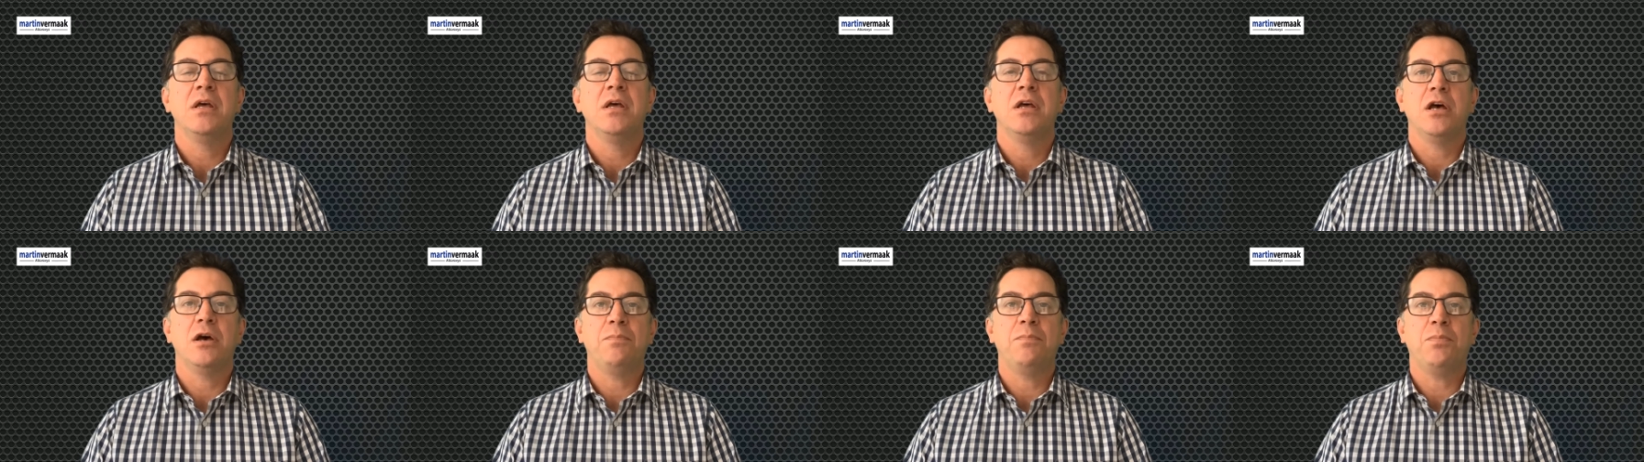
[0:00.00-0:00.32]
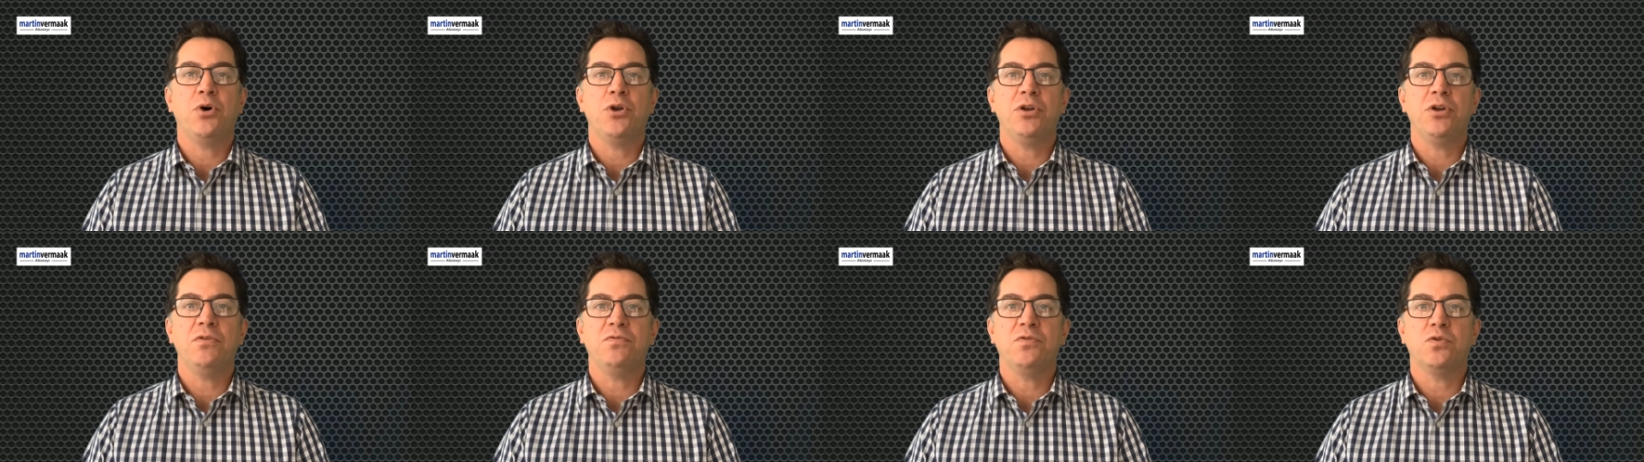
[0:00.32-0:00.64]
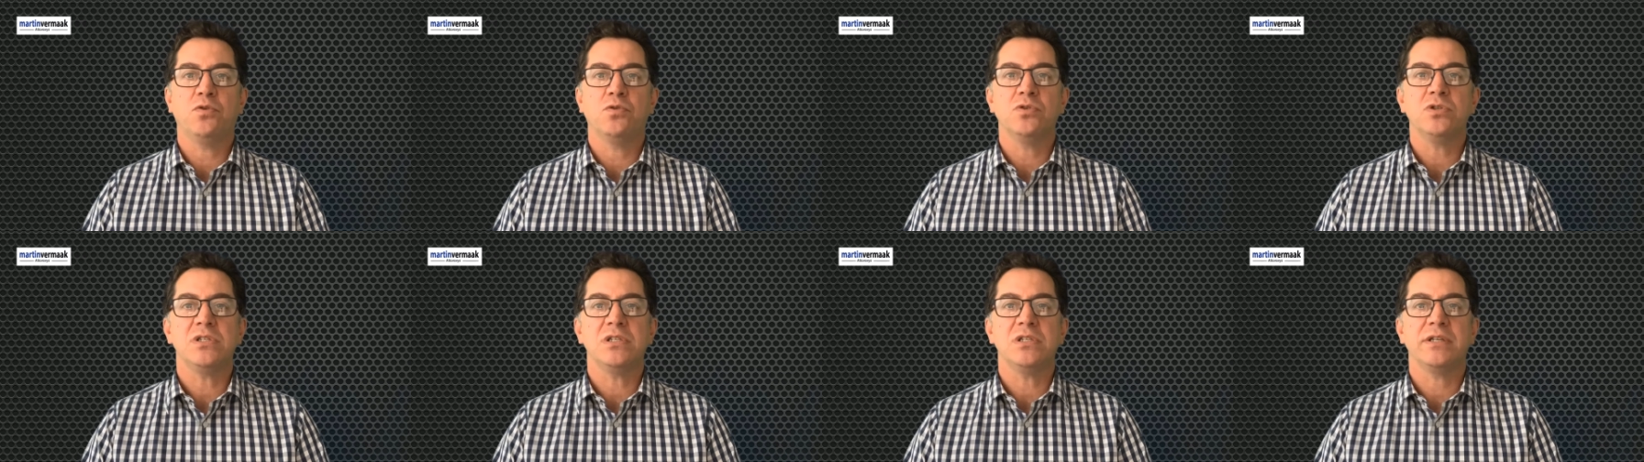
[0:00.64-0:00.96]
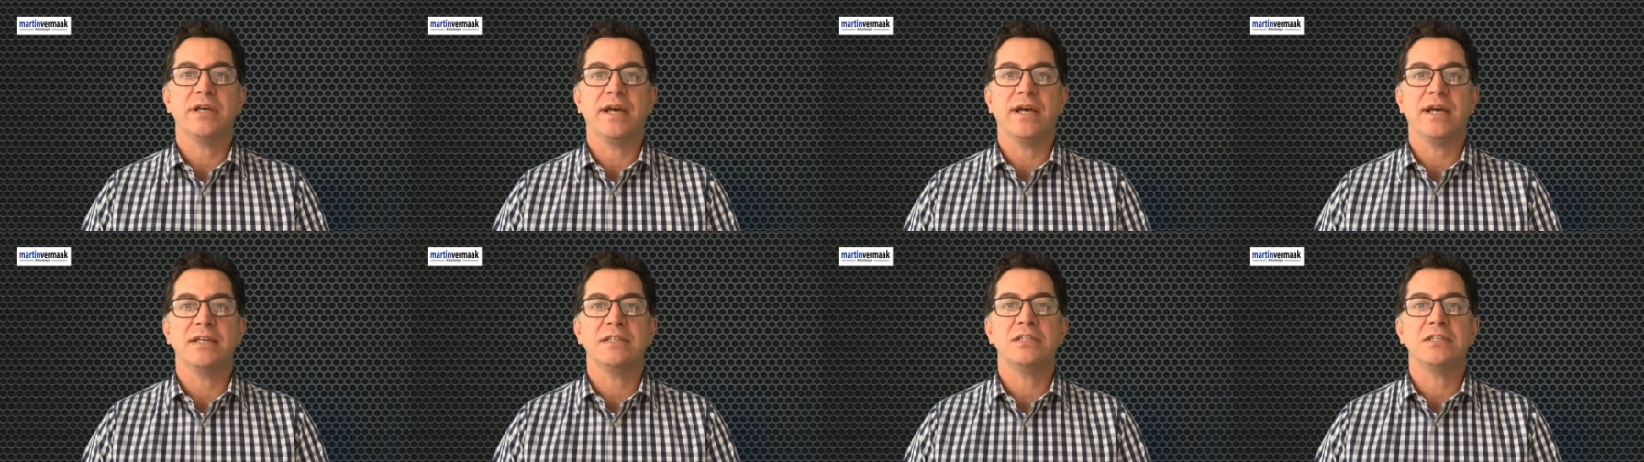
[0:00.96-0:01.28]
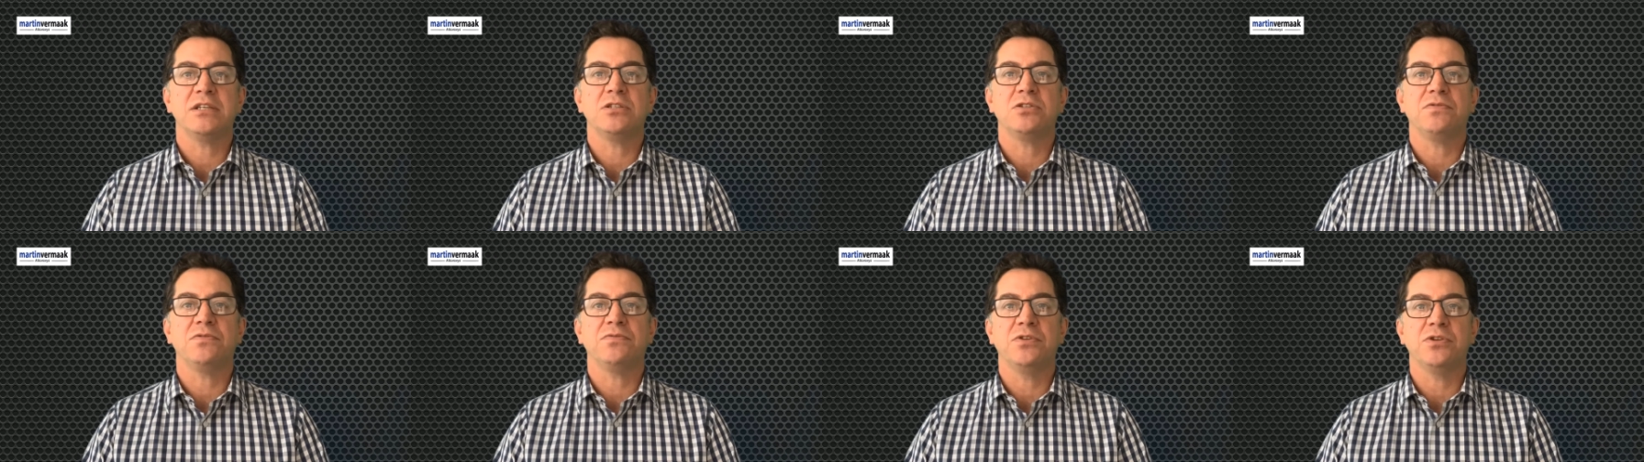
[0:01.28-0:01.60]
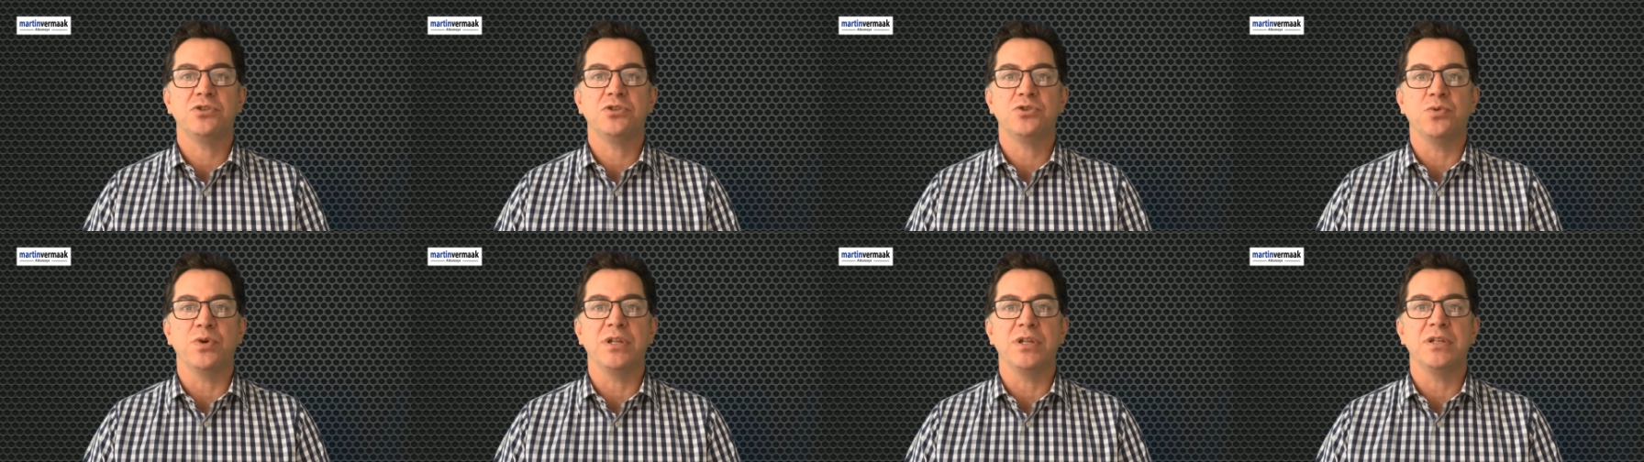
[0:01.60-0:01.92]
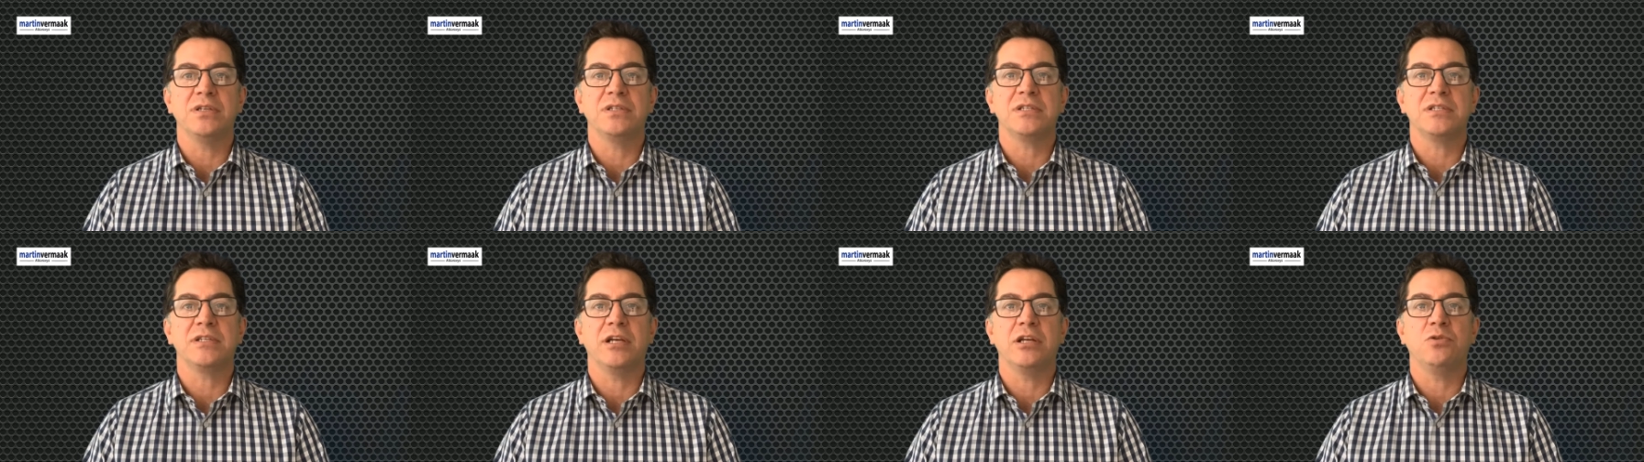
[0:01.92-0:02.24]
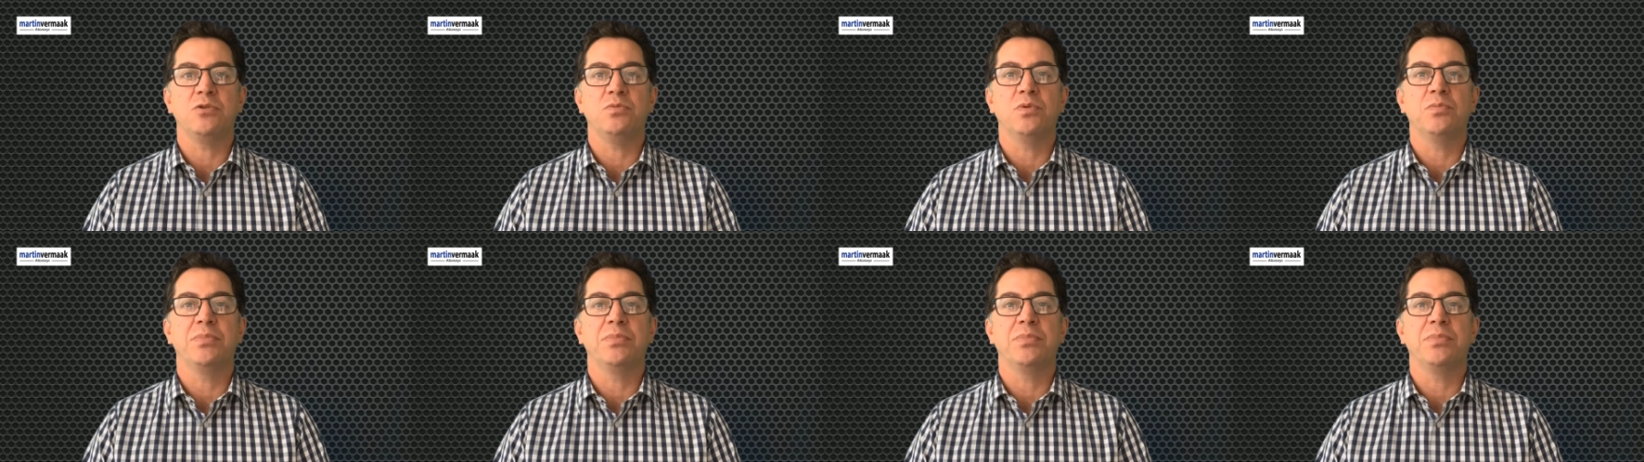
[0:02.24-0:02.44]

Upon divorce, the assets of the joint estate